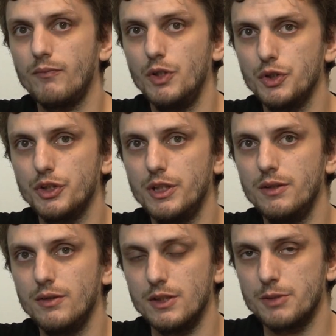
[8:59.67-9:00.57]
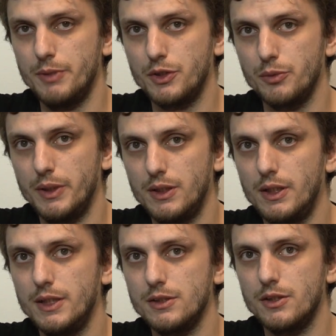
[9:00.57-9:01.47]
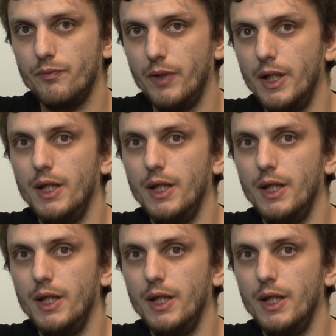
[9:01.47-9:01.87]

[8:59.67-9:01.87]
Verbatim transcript: usually the spectrum analyzer